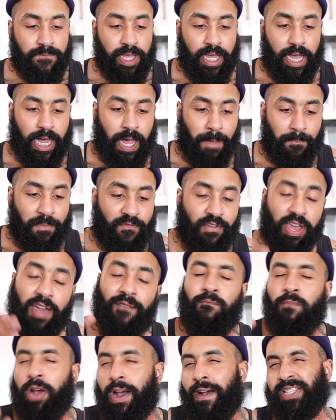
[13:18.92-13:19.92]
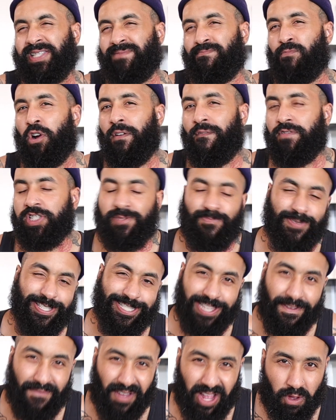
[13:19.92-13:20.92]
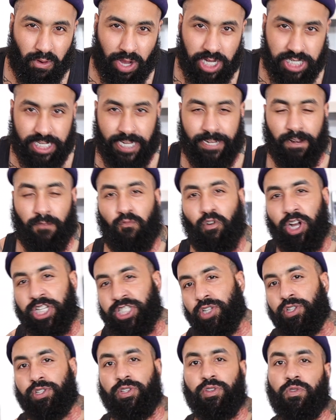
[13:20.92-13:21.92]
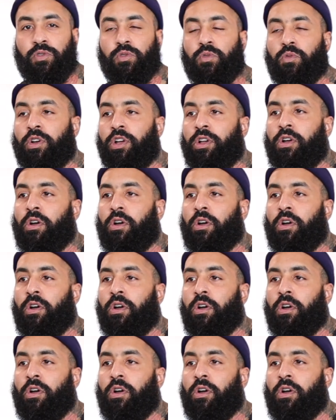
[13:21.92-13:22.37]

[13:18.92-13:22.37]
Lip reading: If you have more of a specific question of what to do